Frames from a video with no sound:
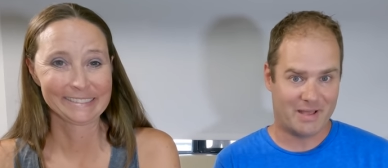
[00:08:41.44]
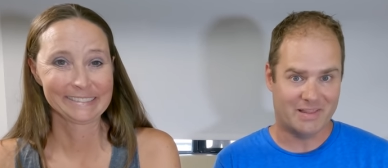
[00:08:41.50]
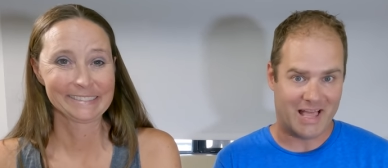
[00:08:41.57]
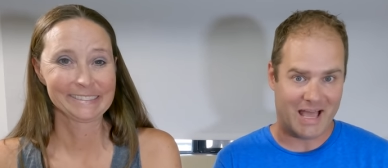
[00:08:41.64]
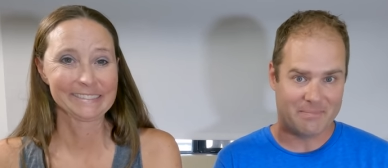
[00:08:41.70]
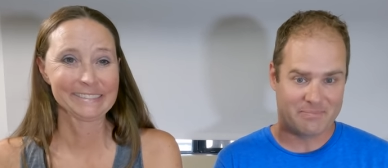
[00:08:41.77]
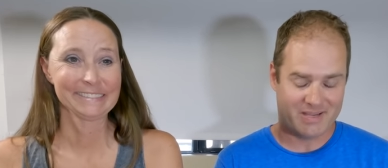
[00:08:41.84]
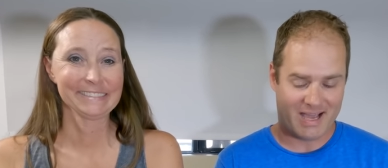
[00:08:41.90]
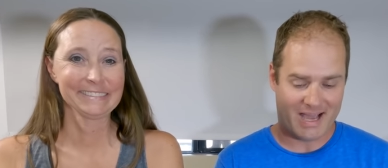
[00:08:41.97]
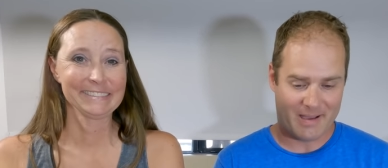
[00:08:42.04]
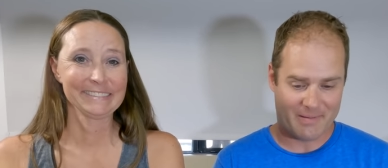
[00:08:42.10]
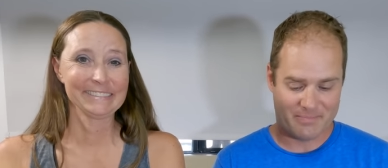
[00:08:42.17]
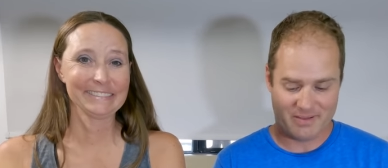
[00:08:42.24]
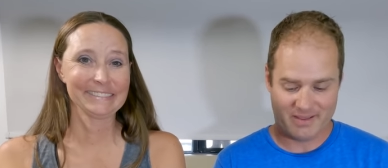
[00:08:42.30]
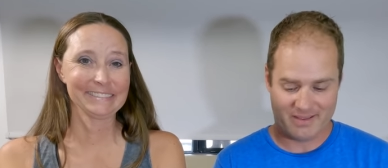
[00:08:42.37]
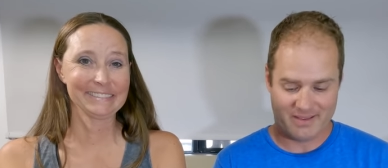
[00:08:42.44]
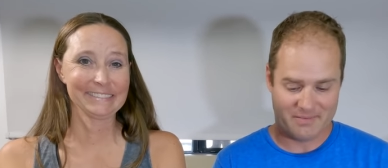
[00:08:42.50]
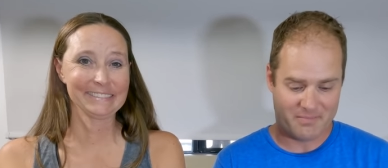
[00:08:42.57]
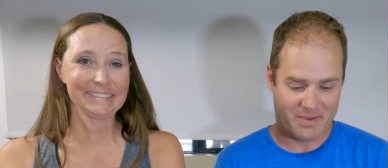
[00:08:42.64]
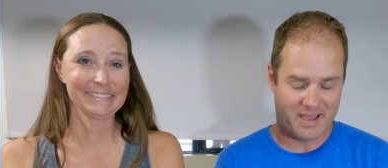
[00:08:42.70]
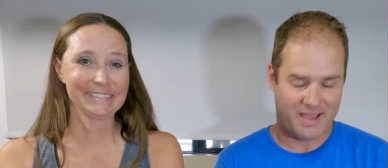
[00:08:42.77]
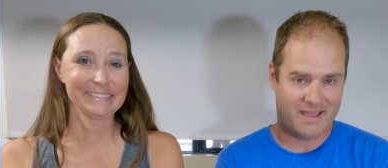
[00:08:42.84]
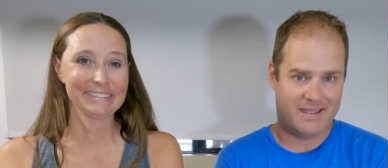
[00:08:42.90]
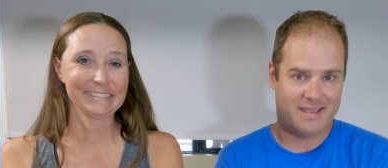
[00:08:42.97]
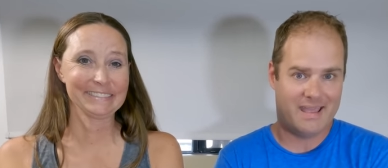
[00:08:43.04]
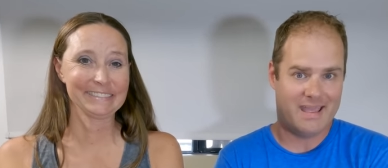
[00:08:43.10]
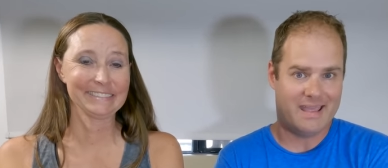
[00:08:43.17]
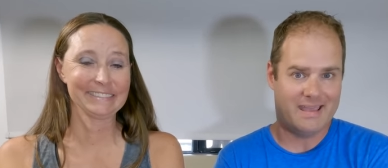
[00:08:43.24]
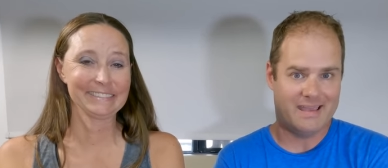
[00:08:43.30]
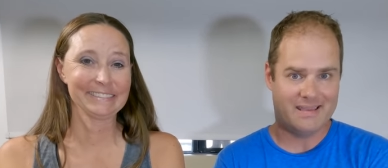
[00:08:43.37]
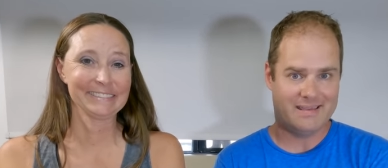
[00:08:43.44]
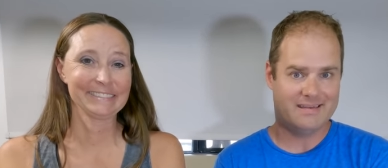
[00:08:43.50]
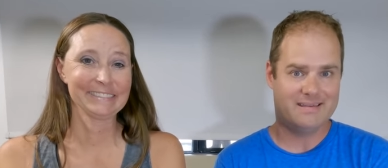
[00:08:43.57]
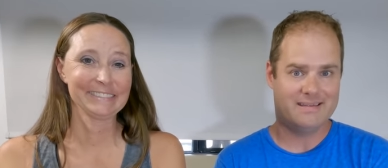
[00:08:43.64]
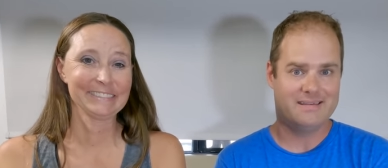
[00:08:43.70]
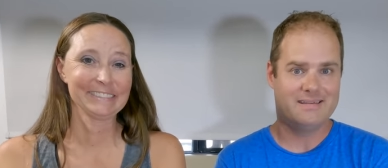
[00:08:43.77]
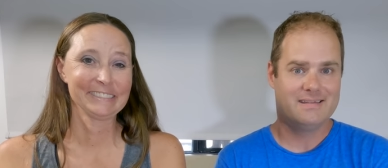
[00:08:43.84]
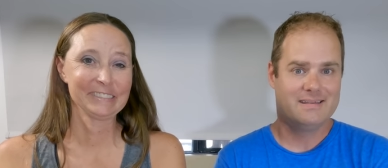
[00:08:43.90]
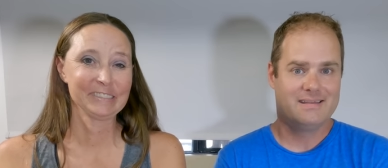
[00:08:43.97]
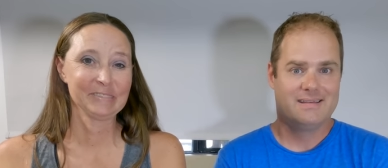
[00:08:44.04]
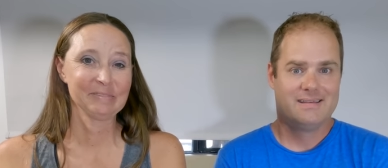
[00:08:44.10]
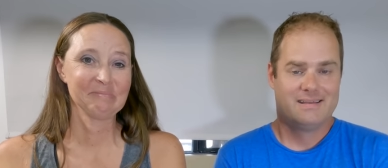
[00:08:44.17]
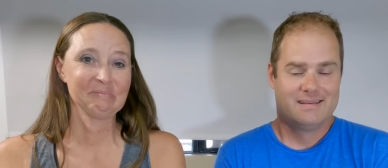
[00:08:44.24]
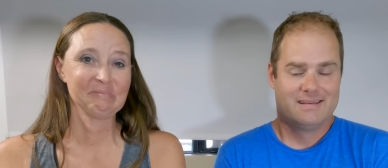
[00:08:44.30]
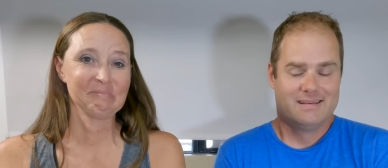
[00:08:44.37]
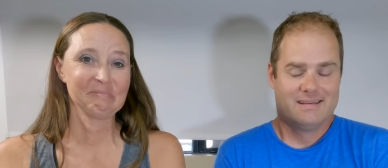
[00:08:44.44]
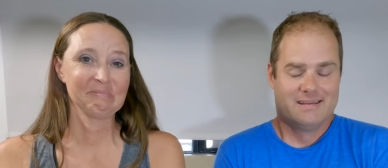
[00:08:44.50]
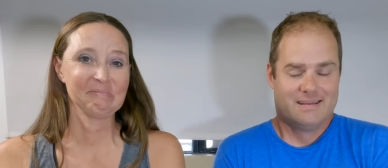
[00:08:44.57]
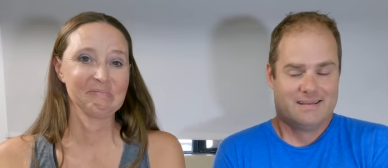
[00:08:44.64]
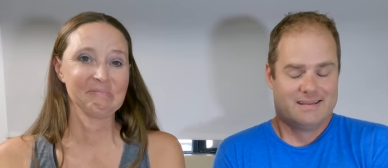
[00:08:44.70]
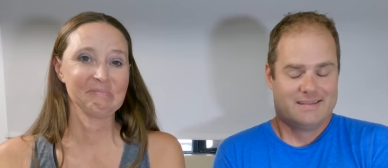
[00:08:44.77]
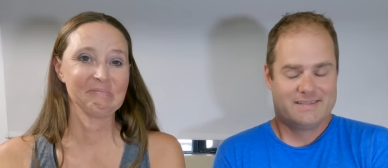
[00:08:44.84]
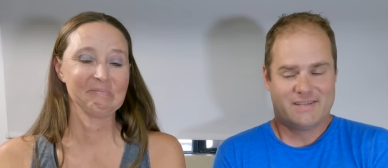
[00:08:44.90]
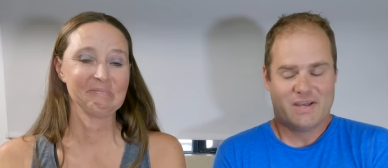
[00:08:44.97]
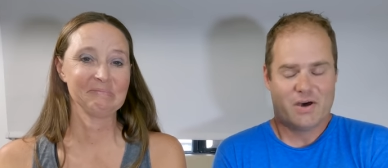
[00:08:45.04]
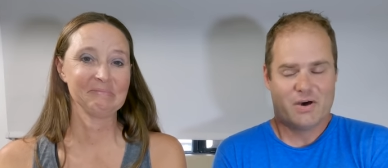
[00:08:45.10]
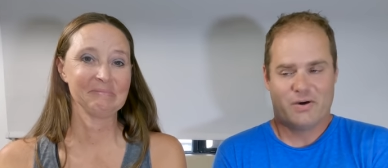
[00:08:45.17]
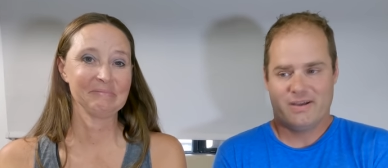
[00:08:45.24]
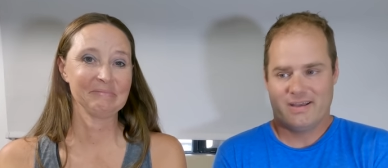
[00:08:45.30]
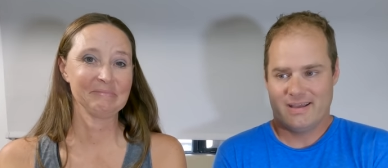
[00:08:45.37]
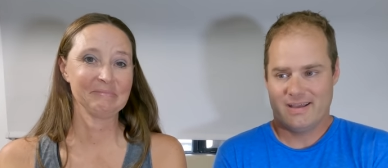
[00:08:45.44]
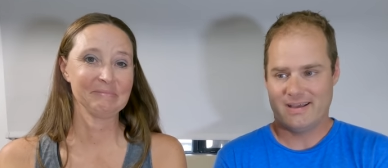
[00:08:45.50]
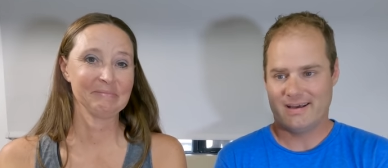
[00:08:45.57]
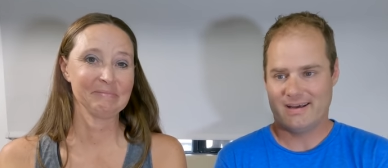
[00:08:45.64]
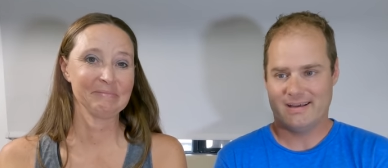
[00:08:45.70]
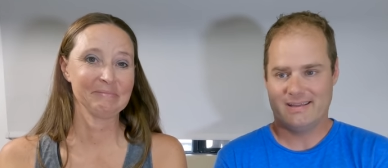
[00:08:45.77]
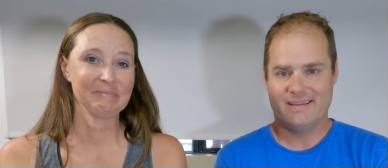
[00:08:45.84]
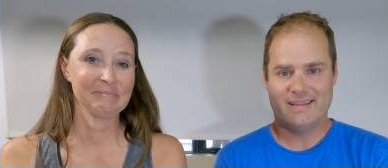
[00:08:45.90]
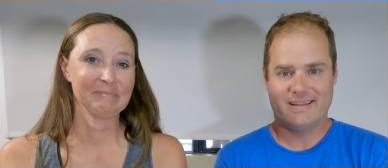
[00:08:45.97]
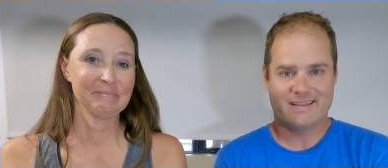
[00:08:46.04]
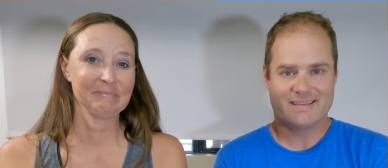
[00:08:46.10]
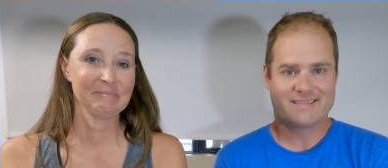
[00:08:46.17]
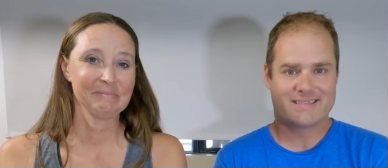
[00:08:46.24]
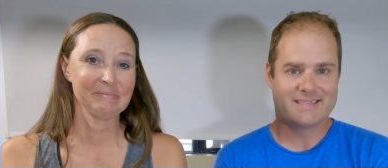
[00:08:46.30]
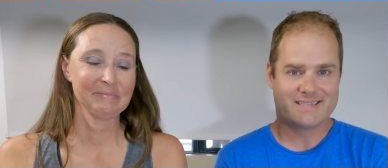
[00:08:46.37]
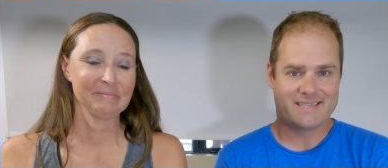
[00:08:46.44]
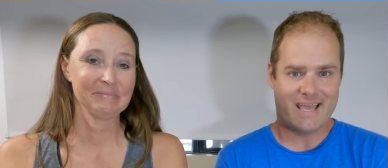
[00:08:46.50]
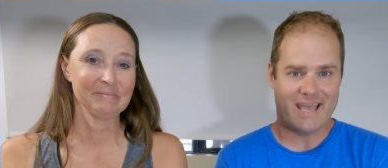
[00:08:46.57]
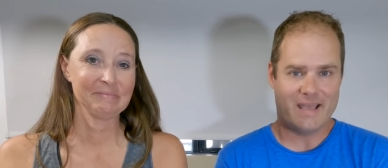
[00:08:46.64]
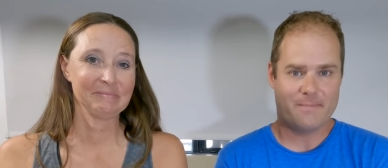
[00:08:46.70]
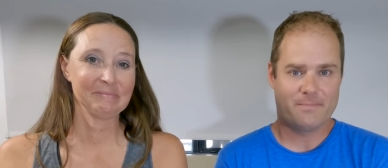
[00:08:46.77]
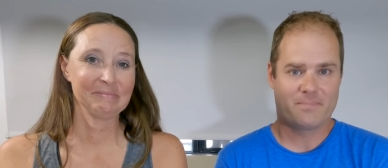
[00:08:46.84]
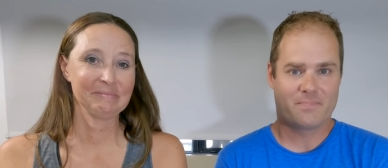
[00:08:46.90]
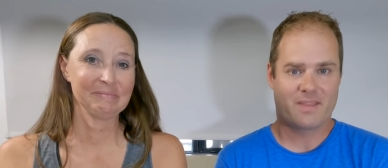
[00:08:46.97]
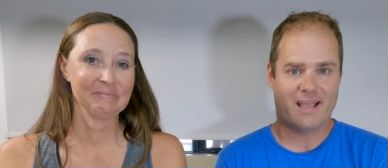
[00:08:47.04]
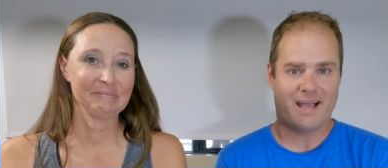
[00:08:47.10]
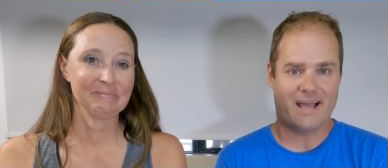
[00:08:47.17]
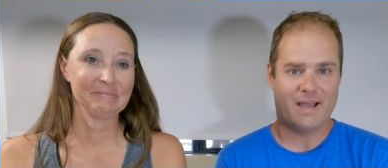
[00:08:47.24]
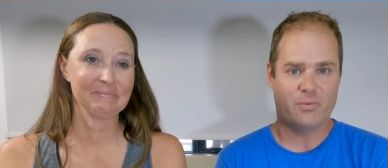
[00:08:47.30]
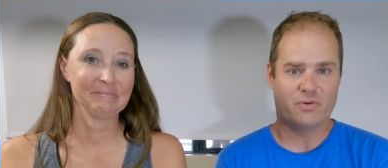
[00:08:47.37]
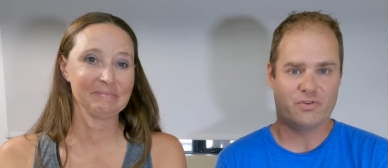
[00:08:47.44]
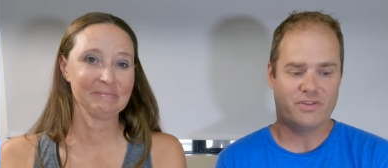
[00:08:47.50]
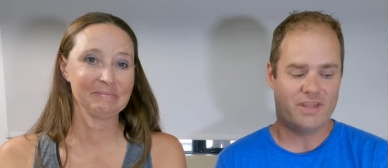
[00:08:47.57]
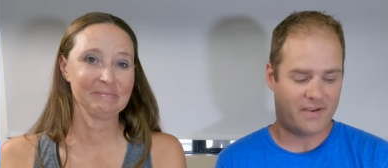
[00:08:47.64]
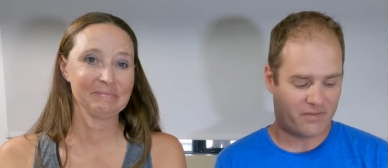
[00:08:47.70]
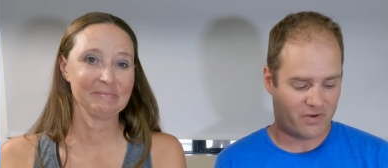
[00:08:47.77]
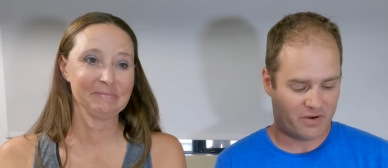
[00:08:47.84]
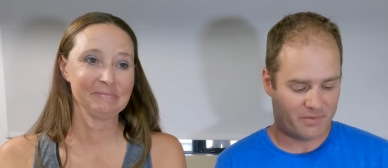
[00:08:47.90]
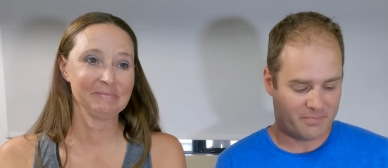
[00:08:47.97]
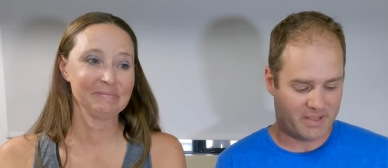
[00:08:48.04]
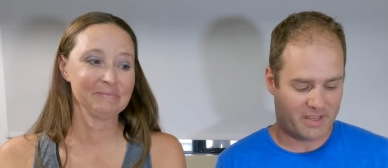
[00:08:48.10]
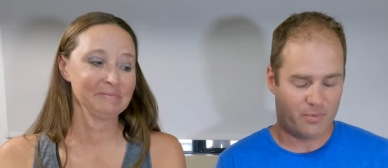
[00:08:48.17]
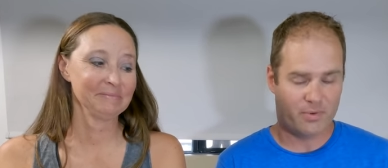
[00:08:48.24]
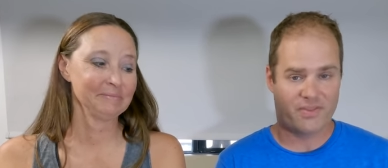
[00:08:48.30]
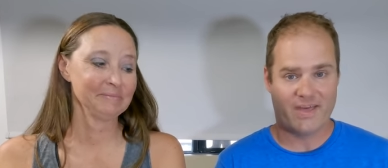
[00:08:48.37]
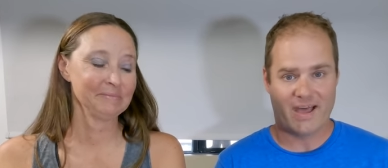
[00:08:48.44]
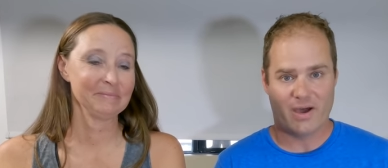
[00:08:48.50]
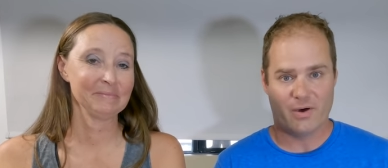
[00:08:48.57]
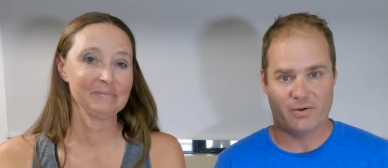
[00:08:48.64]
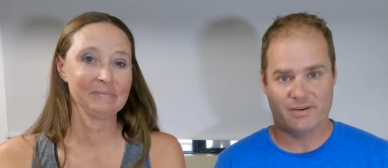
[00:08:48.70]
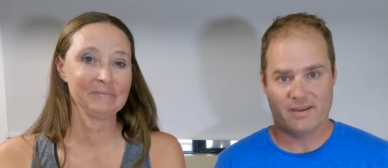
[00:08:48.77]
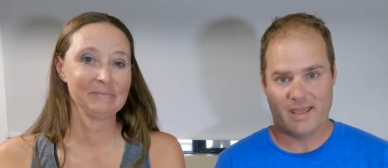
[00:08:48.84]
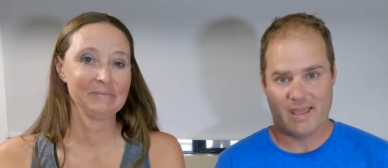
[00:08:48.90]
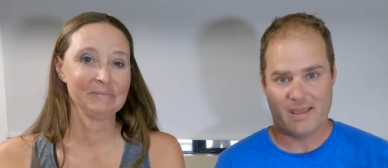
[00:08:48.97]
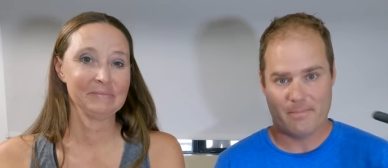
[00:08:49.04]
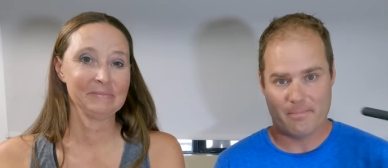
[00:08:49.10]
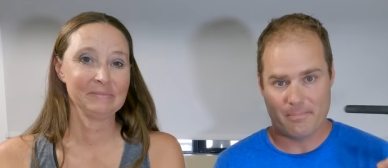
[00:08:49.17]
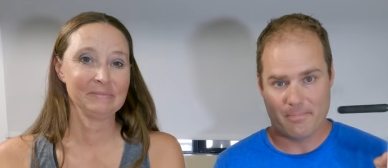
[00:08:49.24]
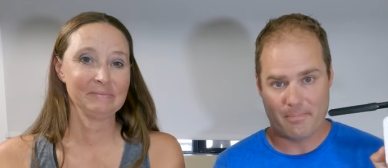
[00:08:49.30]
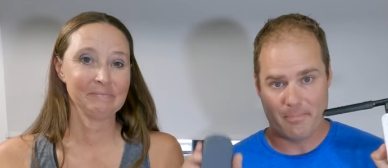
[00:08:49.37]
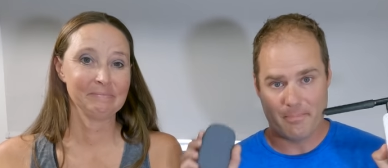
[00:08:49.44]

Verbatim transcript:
Speaker 1: my laptop in my hand. And so, uh, needless to say, I will never be without a